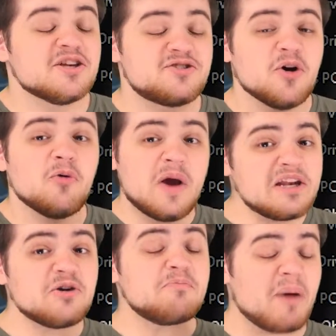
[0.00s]
So
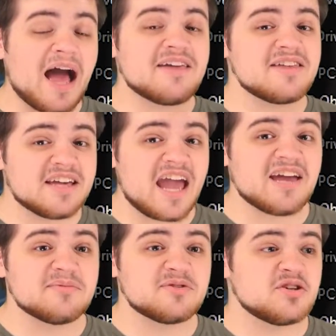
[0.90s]
when you buy the
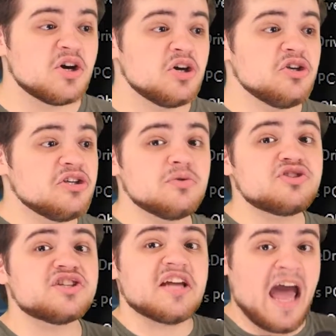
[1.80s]
games, you
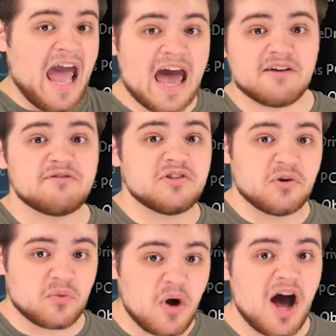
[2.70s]
just have
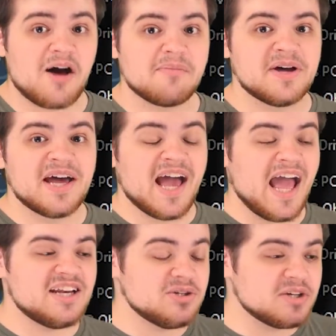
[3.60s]
the ROM
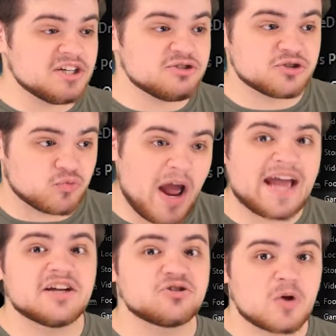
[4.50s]
and you can
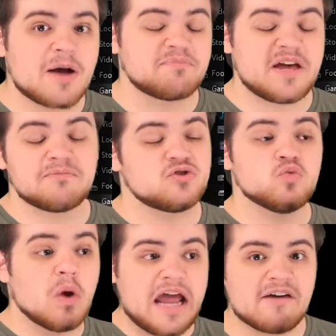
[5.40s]
drag and drop them to
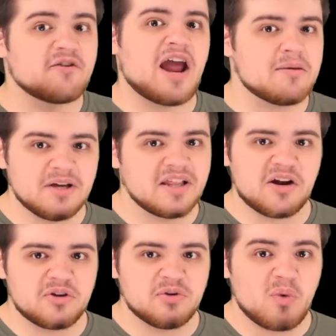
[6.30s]
whatever
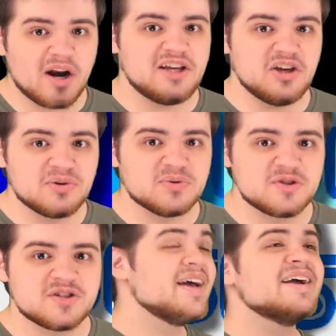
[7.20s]
emulator you want to
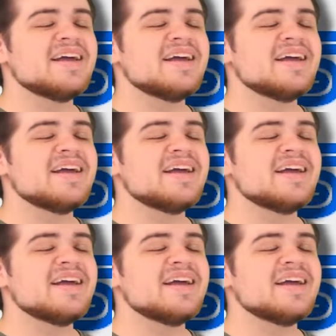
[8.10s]
use.